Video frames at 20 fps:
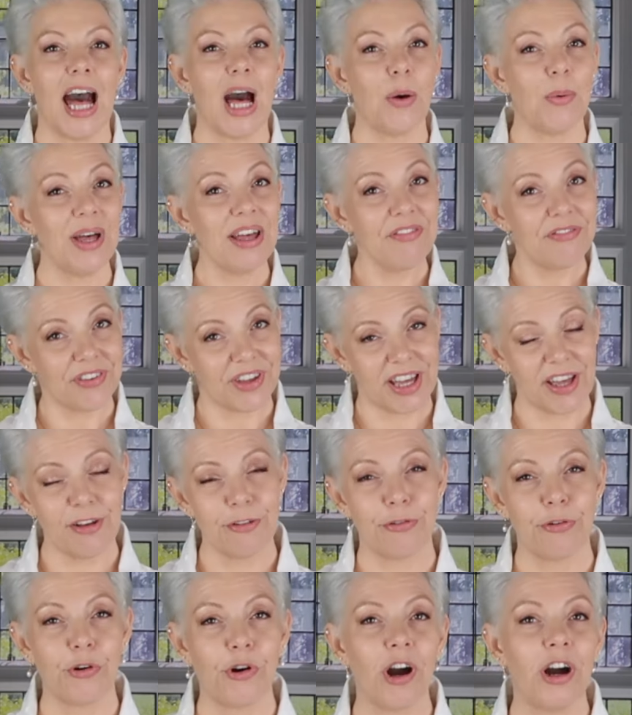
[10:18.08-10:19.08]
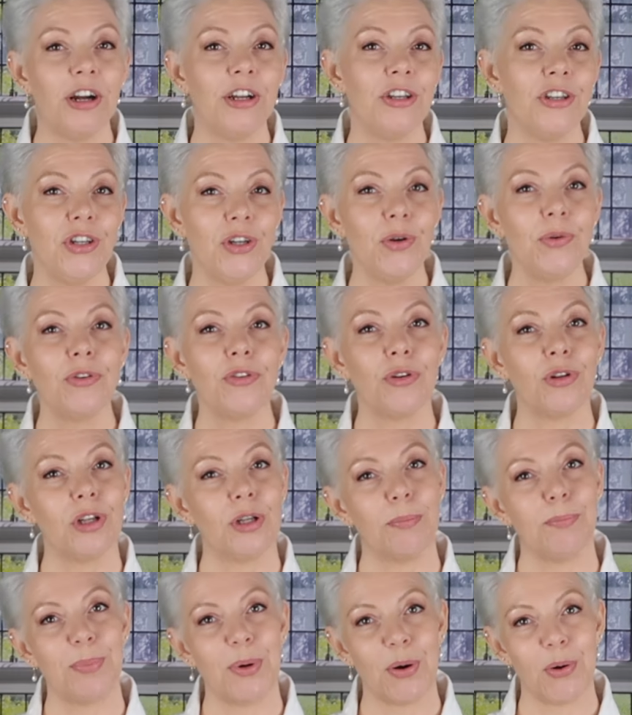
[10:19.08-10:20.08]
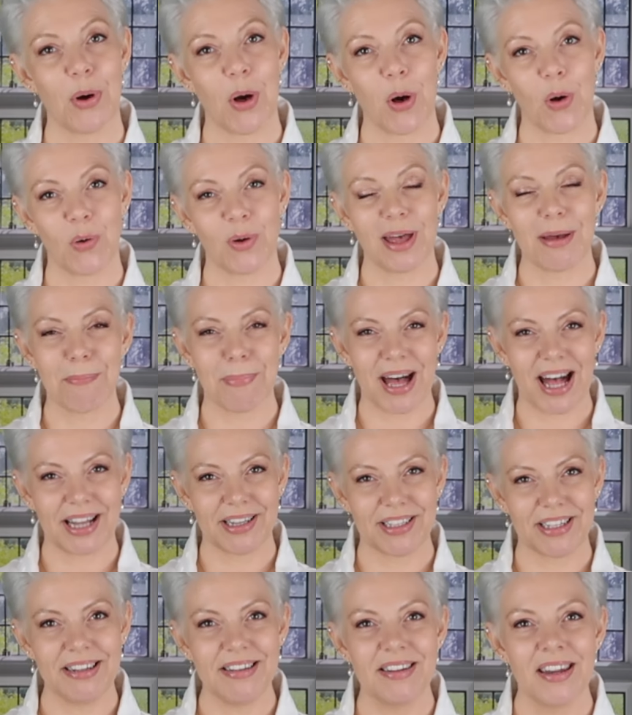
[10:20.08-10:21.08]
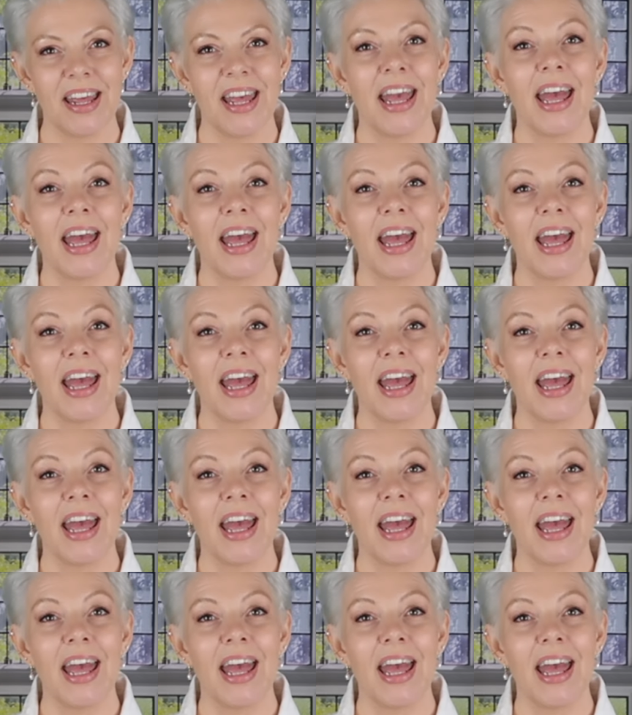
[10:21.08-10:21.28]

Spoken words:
However, for our neutral boho palette,